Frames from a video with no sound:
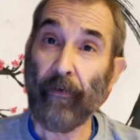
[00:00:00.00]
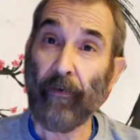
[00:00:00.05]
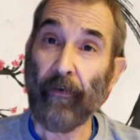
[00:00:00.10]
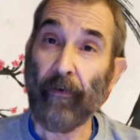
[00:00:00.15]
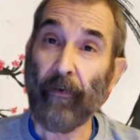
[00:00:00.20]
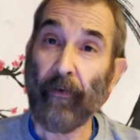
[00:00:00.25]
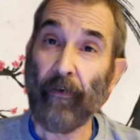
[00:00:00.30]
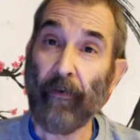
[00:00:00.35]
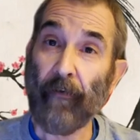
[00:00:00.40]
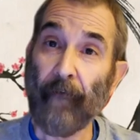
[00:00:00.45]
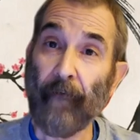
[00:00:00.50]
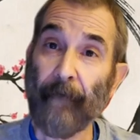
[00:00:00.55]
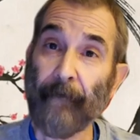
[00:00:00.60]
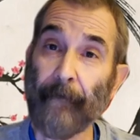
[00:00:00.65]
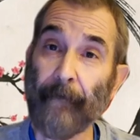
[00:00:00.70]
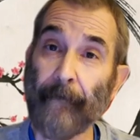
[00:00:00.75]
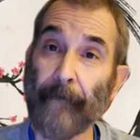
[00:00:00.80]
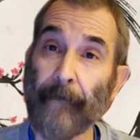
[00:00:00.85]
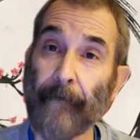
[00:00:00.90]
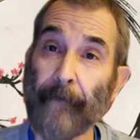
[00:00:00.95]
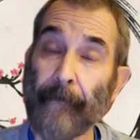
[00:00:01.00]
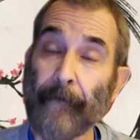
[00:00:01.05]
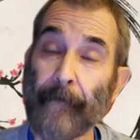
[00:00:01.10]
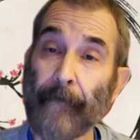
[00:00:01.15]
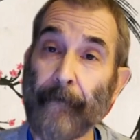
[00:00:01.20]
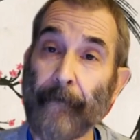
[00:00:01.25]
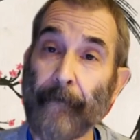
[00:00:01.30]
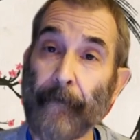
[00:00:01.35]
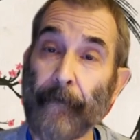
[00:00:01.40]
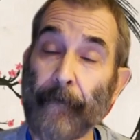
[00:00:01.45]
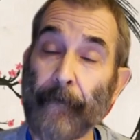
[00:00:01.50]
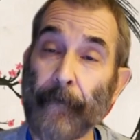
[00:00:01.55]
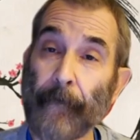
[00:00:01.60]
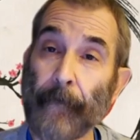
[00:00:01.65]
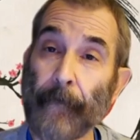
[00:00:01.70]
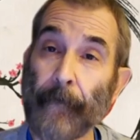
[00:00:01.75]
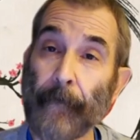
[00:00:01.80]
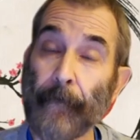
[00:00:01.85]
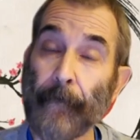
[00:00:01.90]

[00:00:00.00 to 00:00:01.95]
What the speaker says: (no one is talking)